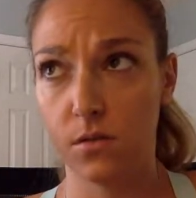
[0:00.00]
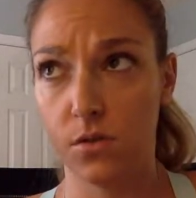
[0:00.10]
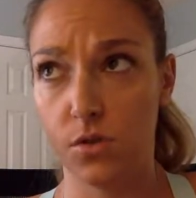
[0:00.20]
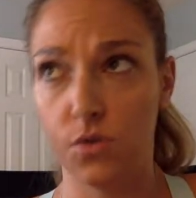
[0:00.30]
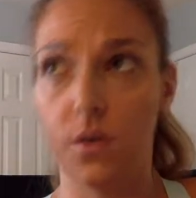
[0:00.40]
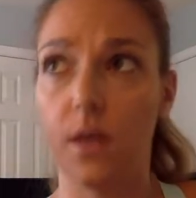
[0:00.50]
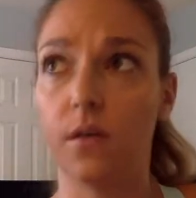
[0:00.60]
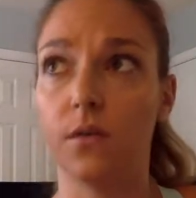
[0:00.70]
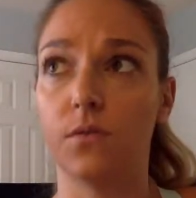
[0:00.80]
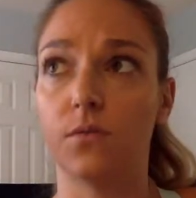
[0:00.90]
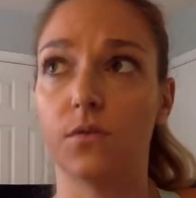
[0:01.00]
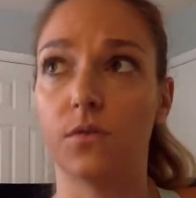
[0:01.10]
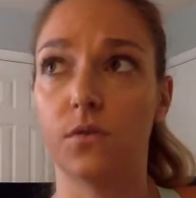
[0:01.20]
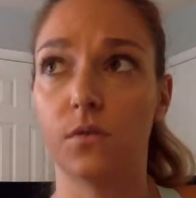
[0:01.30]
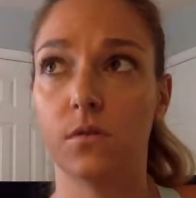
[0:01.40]
2
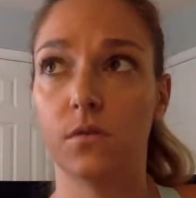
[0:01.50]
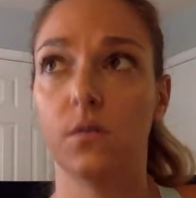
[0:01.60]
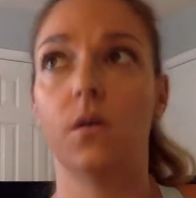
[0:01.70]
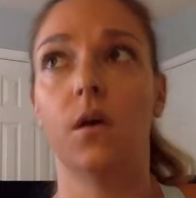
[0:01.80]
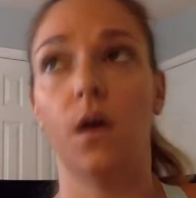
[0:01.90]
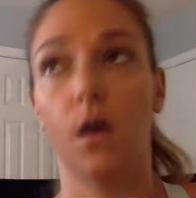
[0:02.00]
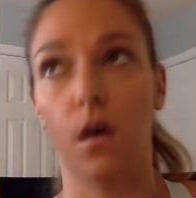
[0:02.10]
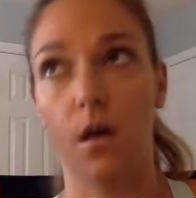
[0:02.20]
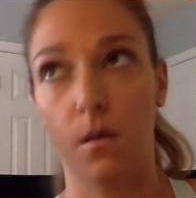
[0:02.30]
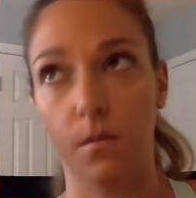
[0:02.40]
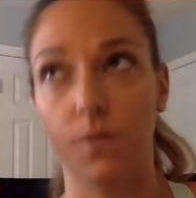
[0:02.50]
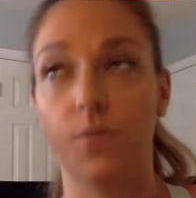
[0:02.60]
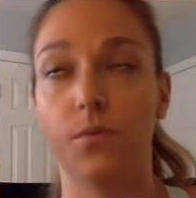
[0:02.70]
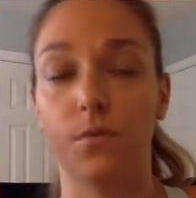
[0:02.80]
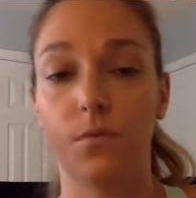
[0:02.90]
yellows, a
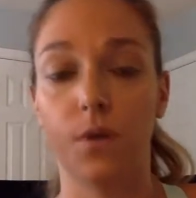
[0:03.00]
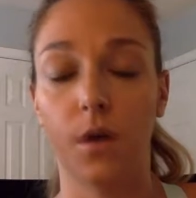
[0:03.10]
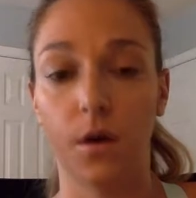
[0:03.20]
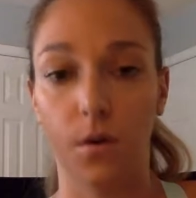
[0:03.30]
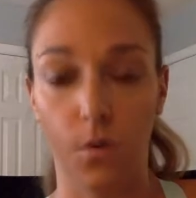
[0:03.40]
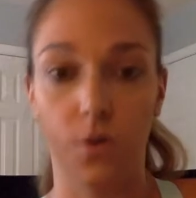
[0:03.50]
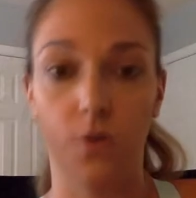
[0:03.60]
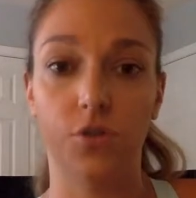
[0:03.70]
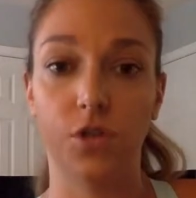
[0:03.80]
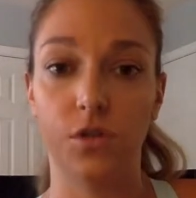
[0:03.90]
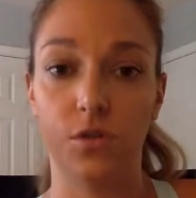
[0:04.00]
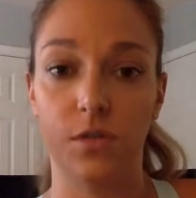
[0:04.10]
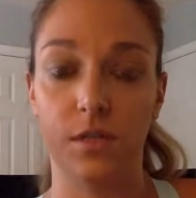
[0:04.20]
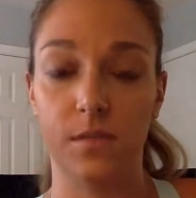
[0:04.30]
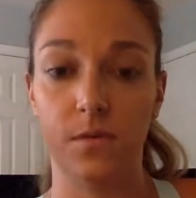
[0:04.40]
blue, an orange, and 2
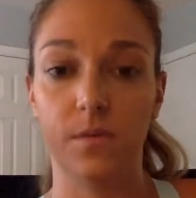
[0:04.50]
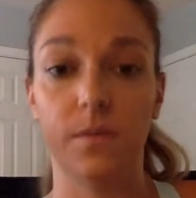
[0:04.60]
teaspoons.